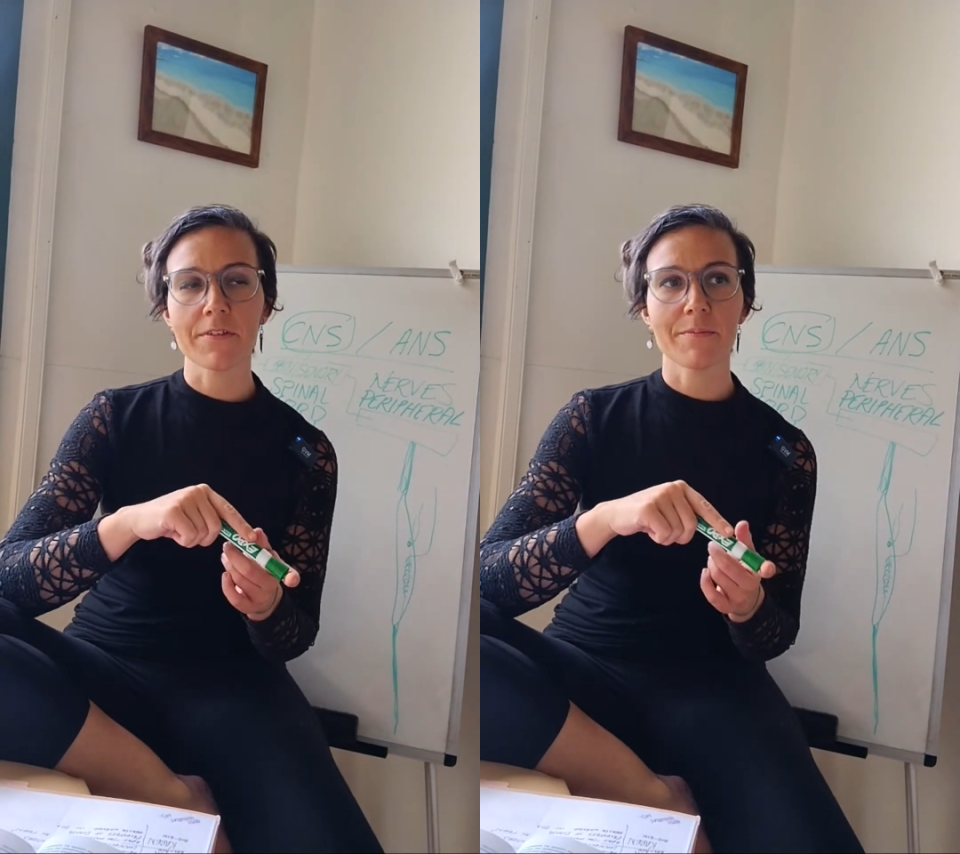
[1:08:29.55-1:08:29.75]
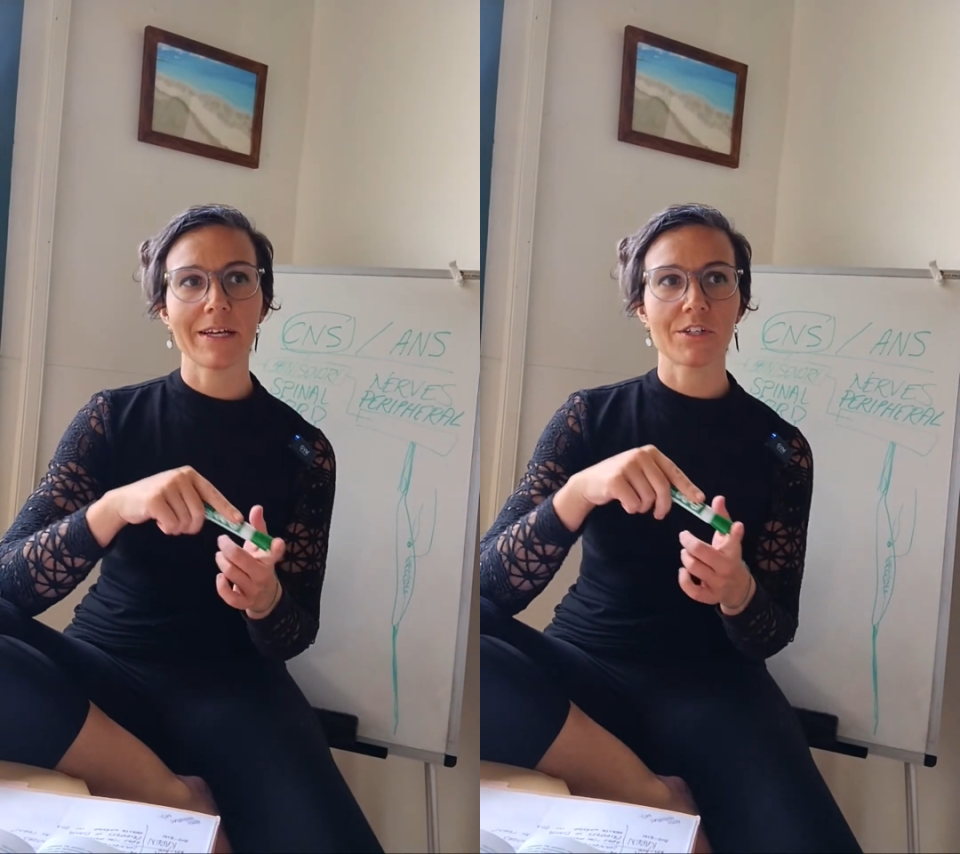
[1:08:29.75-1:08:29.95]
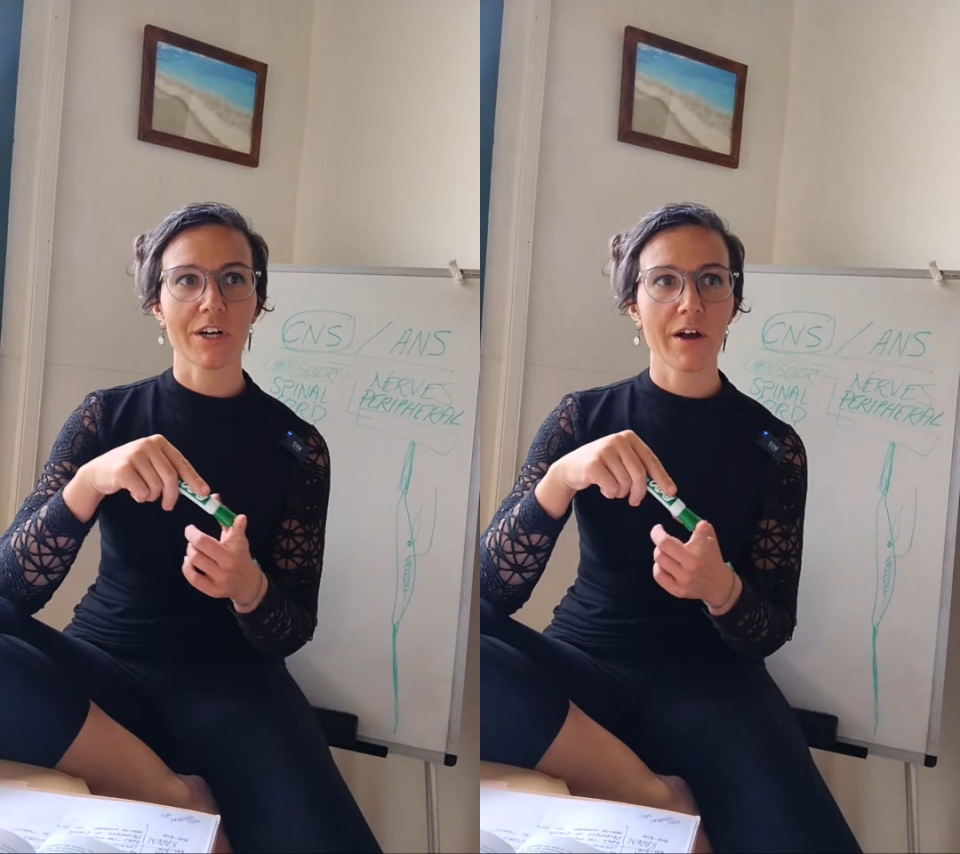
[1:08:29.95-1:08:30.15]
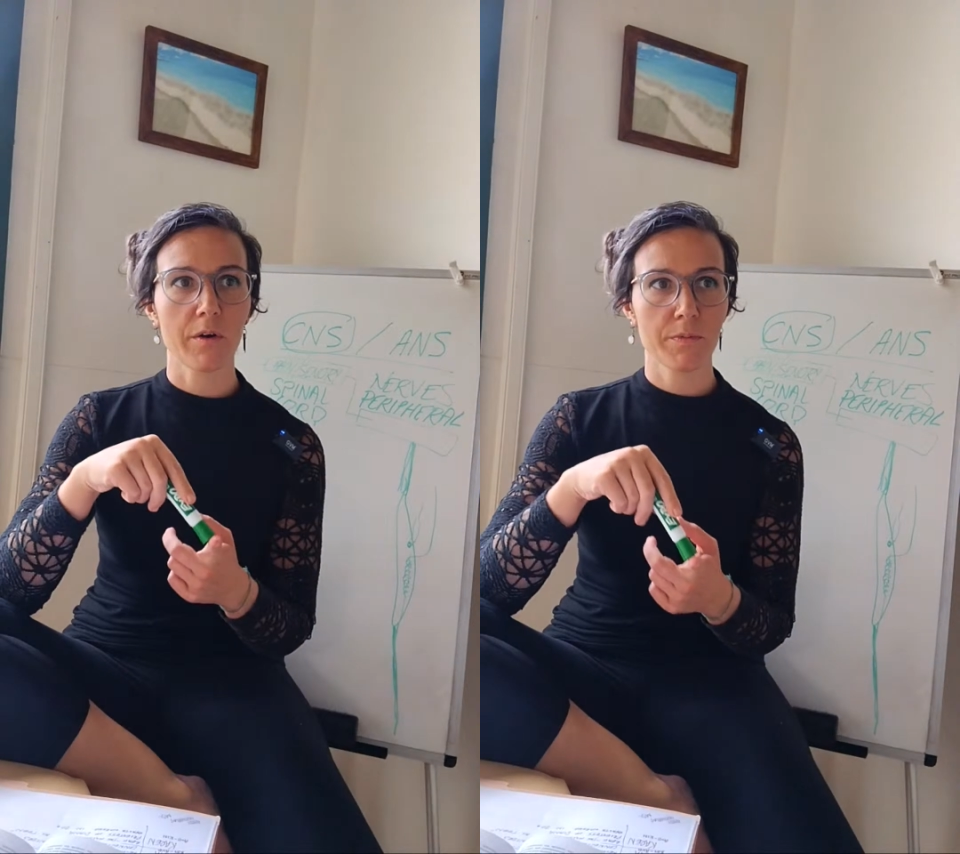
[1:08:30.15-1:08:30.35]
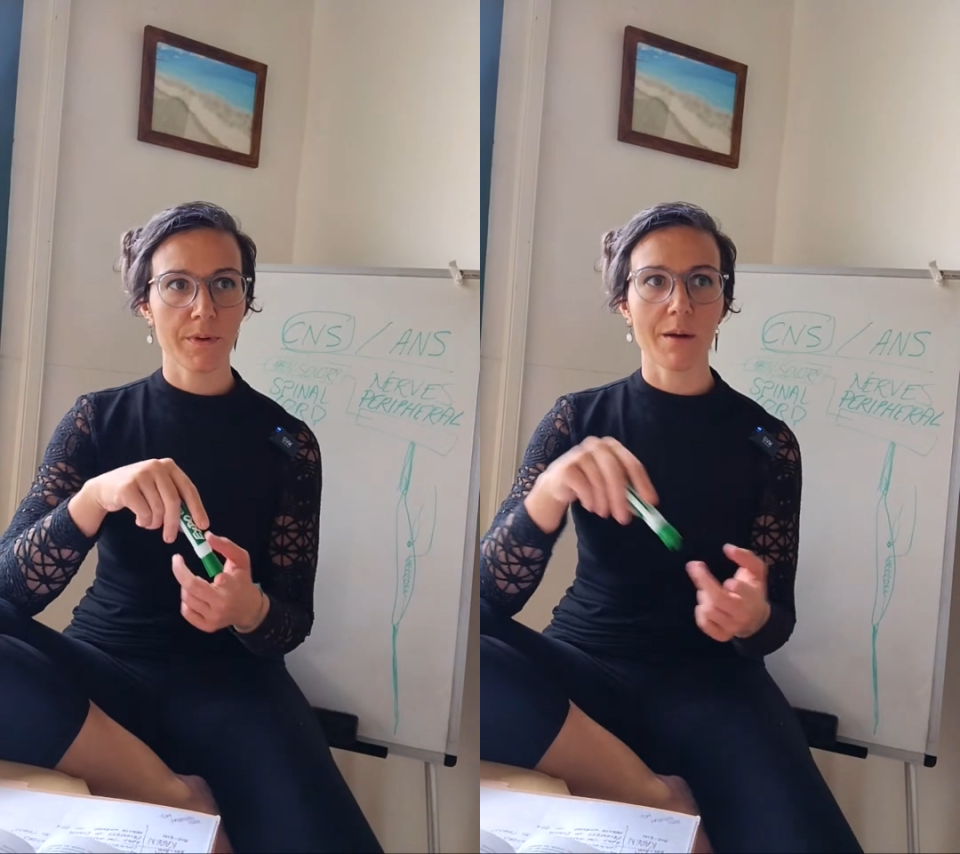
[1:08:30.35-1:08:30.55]
the major
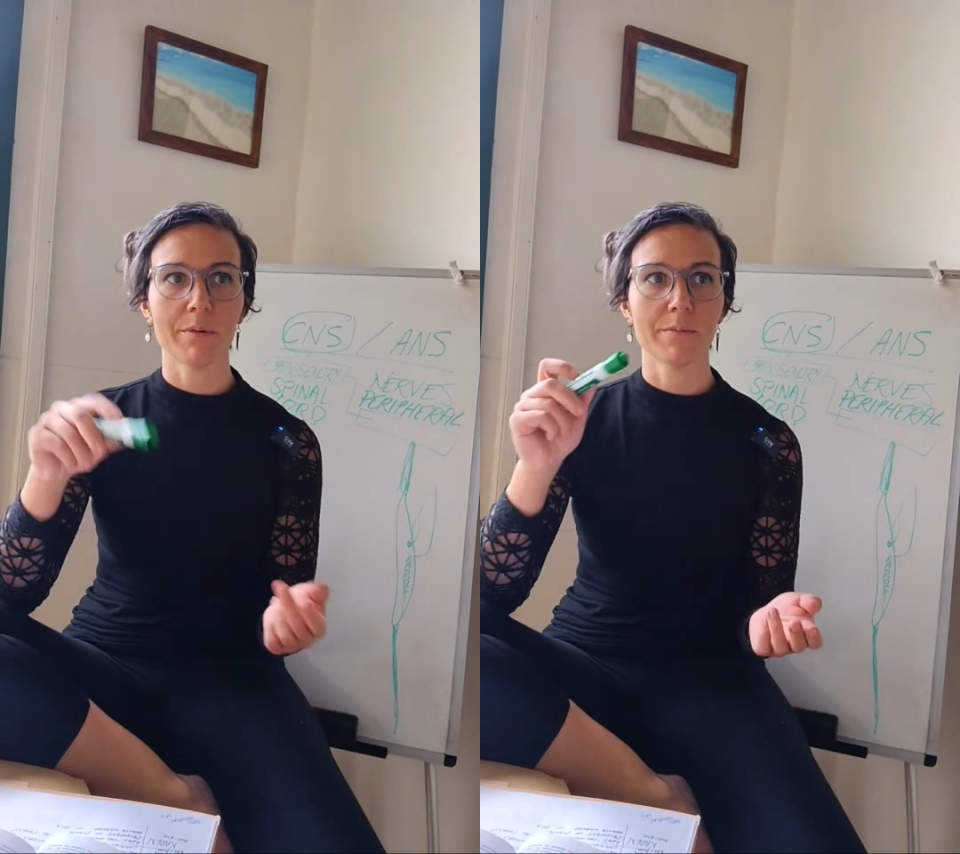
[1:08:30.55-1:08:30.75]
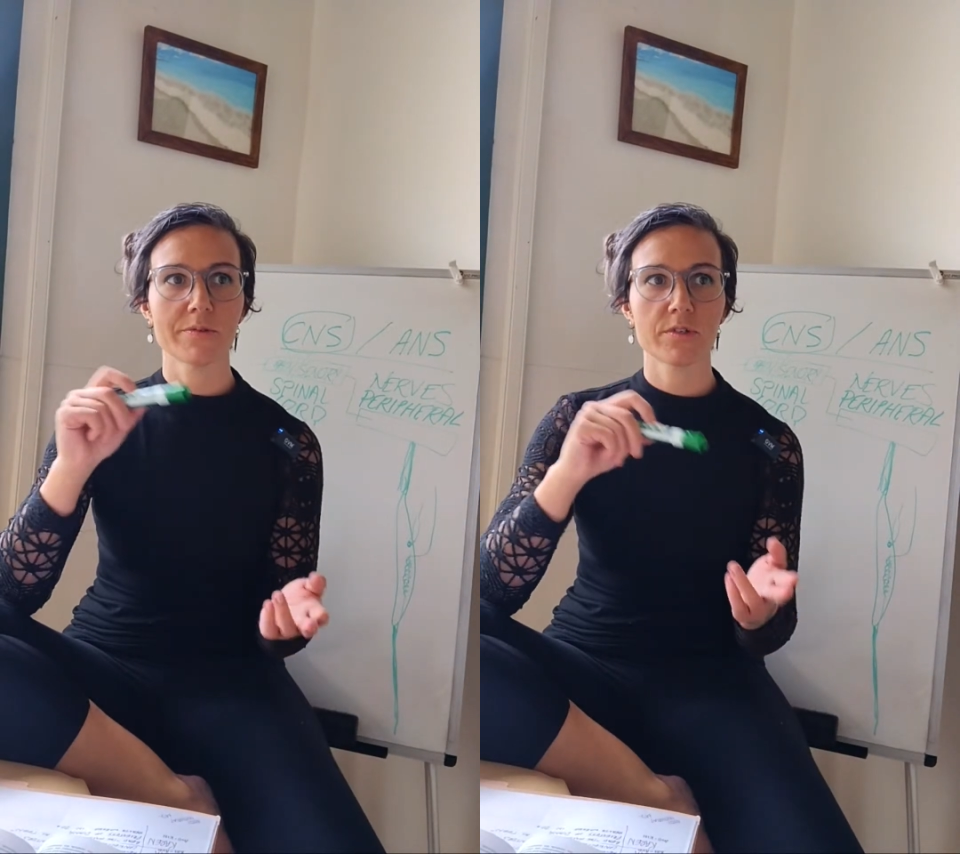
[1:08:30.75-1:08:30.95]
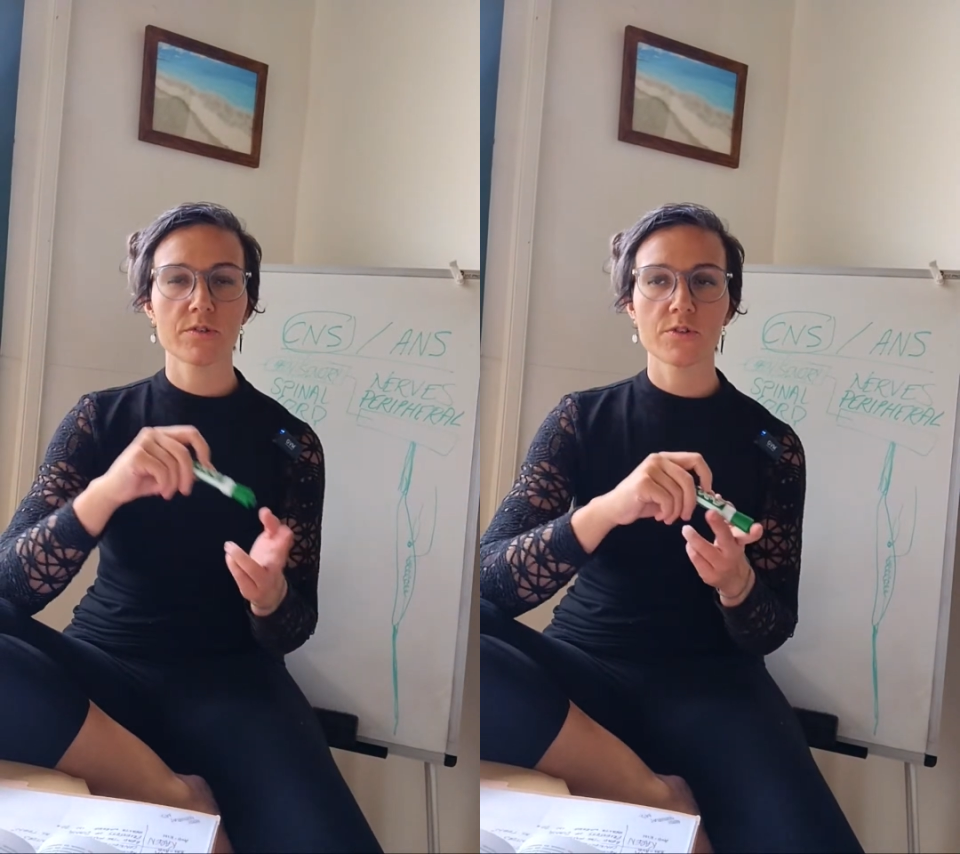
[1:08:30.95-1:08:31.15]
health problems,